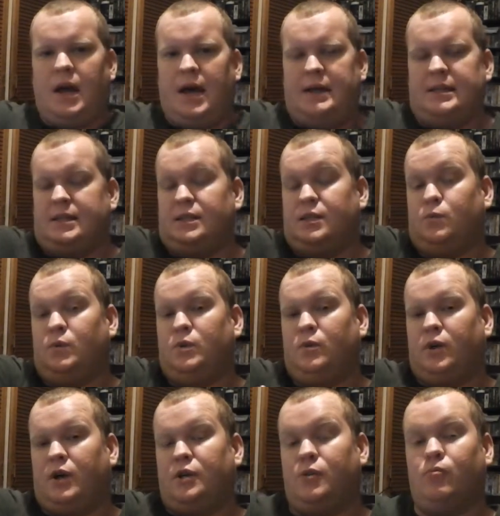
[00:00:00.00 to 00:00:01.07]
As I said, one
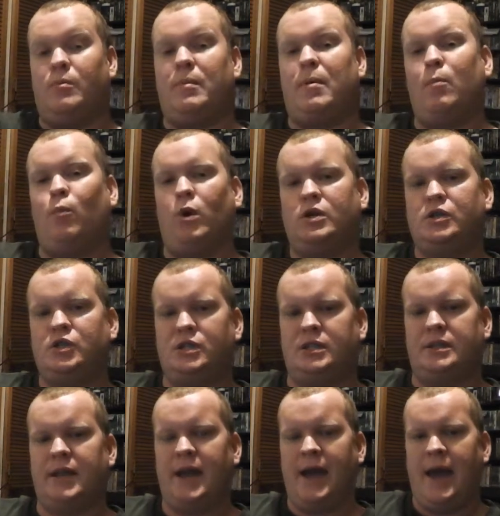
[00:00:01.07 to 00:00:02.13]
I do remember
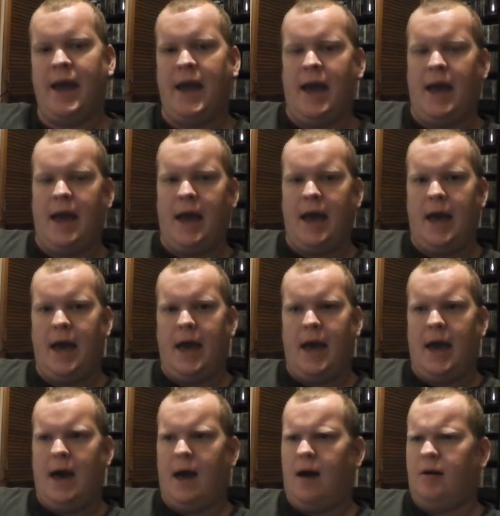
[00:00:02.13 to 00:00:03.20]
watching,
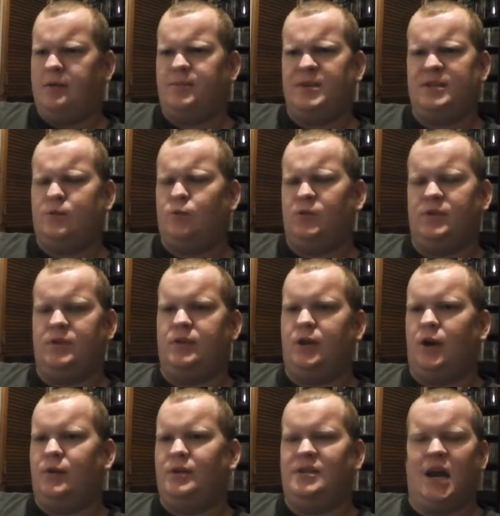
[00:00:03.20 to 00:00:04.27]
especially with,
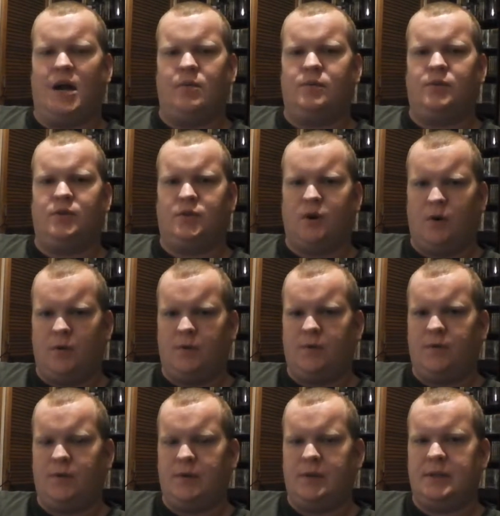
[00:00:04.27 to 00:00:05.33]
Darwin the
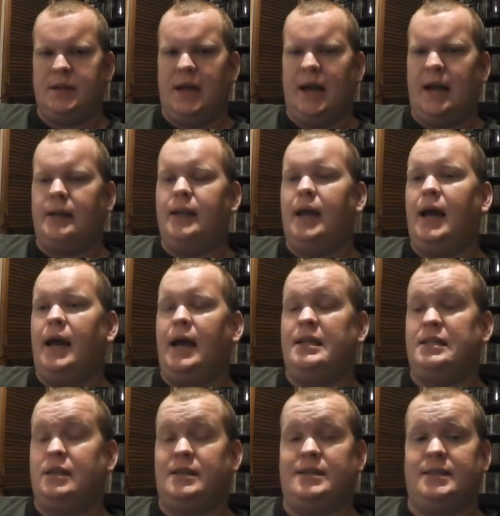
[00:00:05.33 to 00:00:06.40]
Dolphin. And
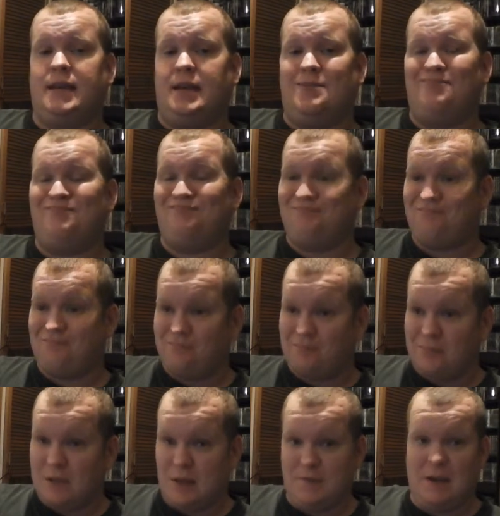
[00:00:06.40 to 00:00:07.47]
as I said,
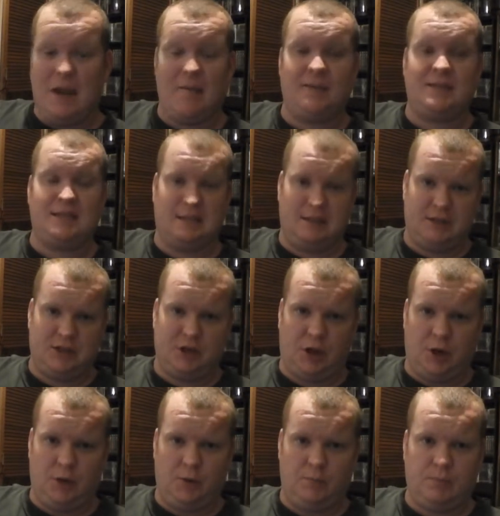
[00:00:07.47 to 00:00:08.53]
if you have seen the
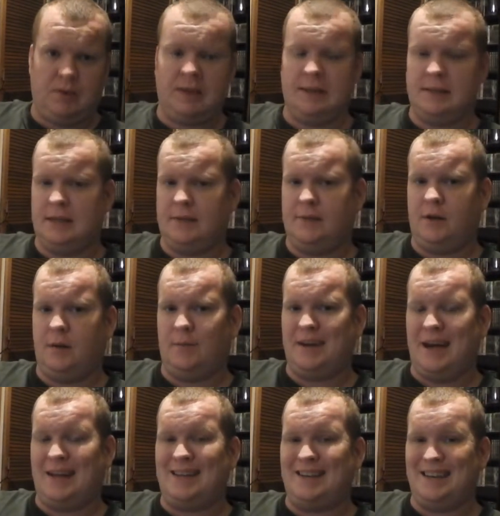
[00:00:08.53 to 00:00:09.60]
show, please leave a
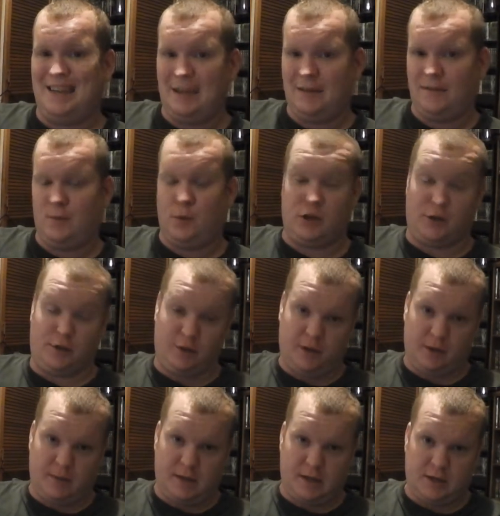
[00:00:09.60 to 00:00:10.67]
comment underneath. What do you
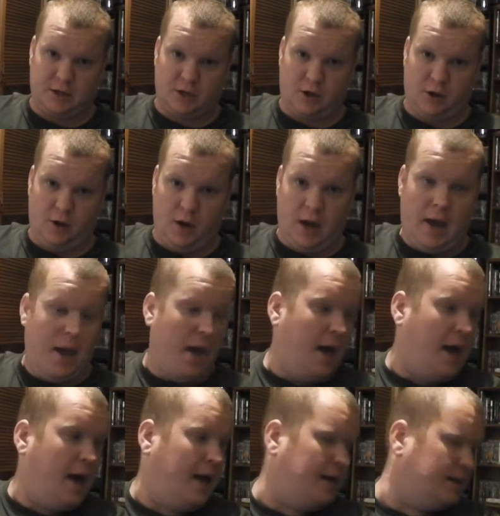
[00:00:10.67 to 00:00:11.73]
think about the show?
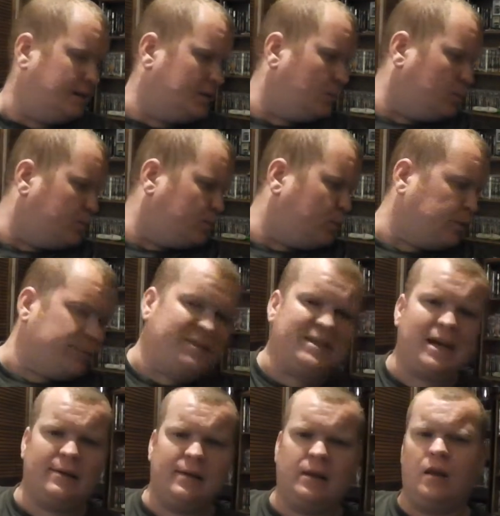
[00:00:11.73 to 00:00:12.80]
And as a book, probably
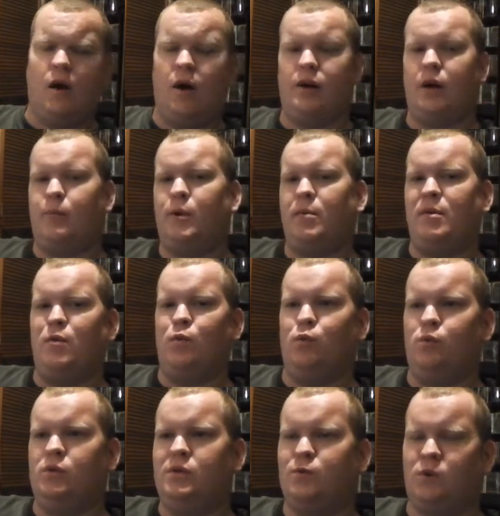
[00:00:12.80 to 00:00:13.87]
down the line, I'll probably
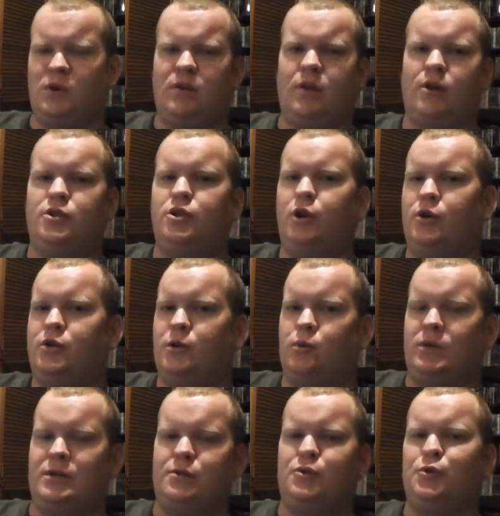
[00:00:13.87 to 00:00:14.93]
one of those shows I
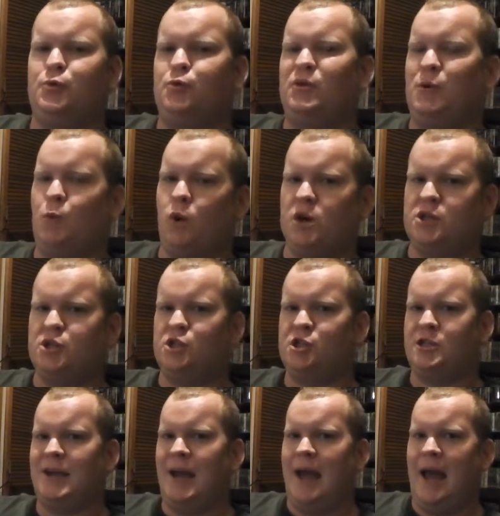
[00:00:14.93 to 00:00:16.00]
want to rewatch,